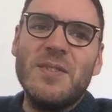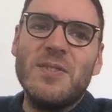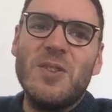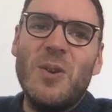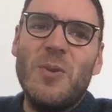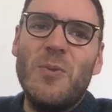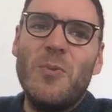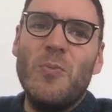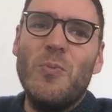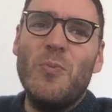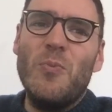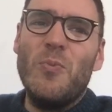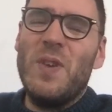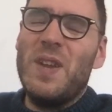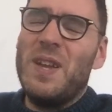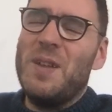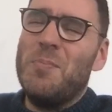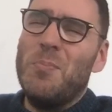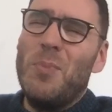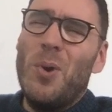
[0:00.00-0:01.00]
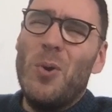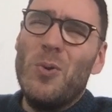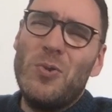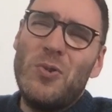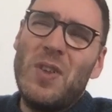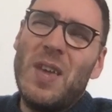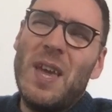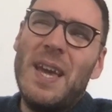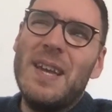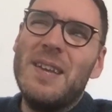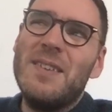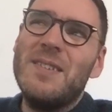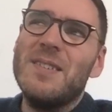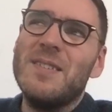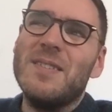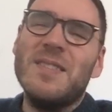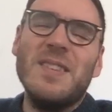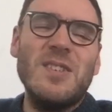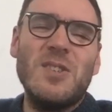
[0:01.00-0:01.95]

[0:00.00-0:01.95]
So in most cases,